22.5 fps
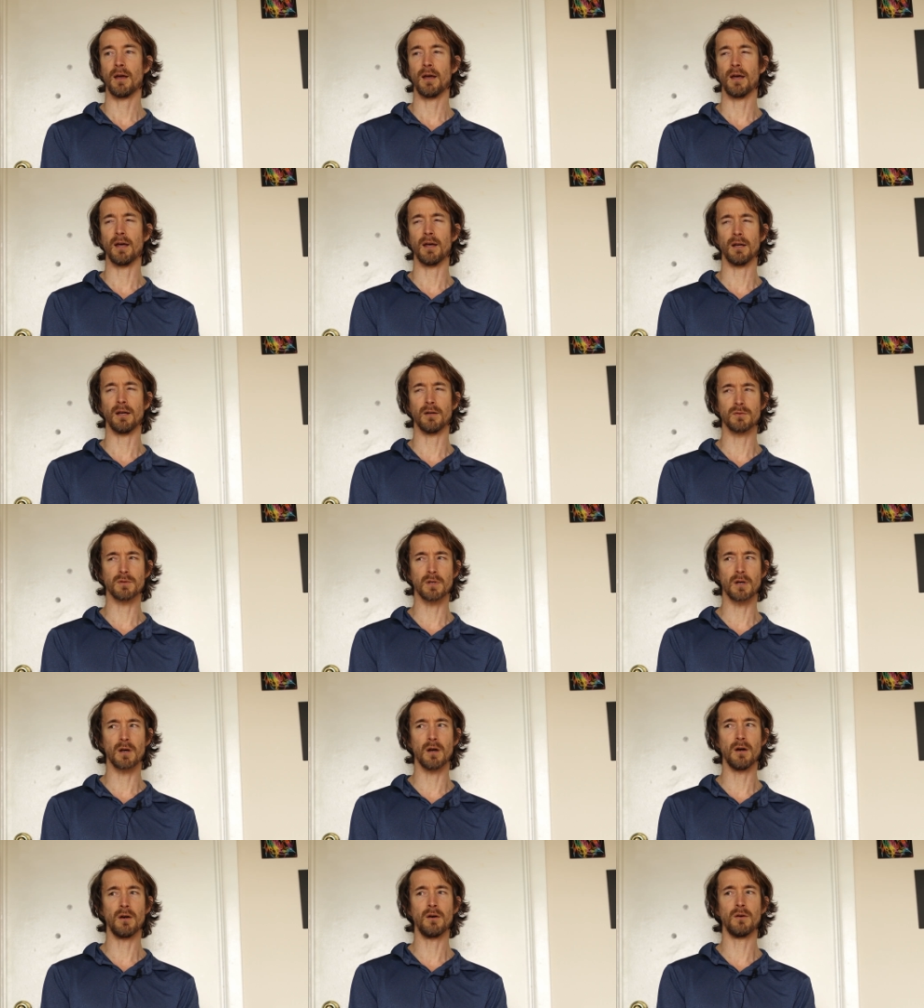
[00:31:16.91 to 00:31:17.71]
And I
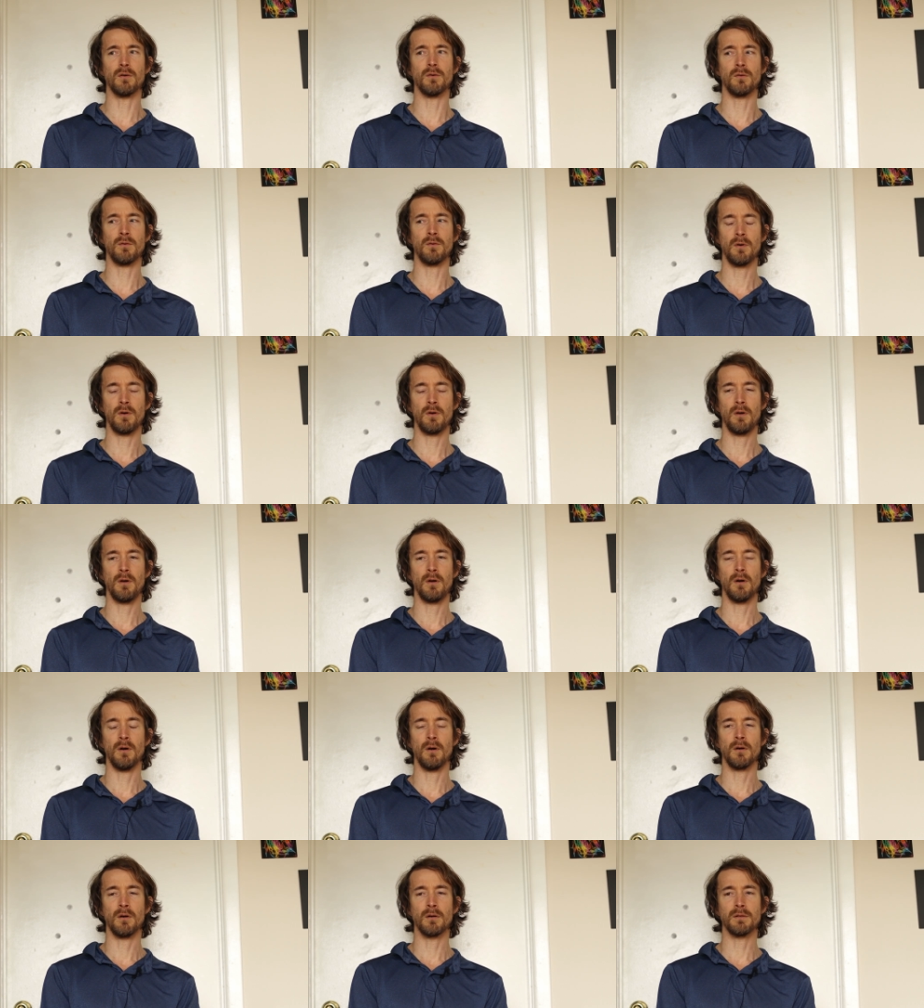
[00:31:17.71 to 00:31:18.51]
was like, oh,
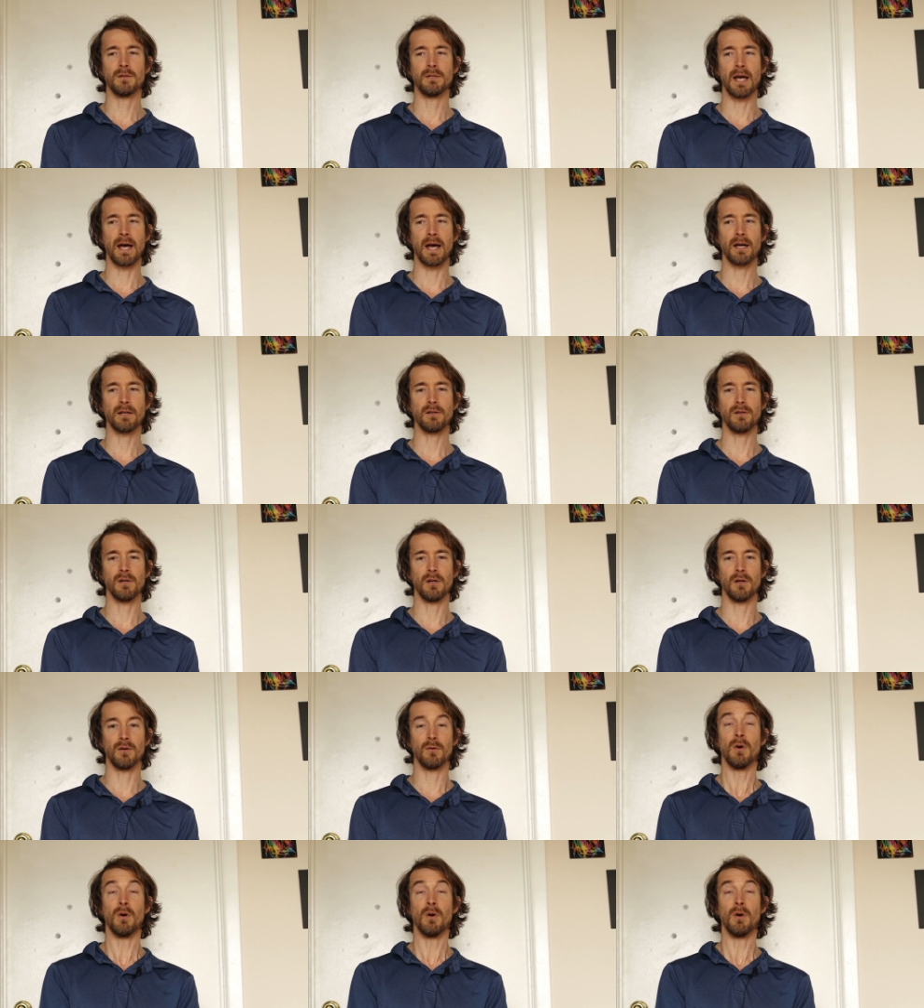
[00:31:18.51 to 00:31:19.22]
Dad,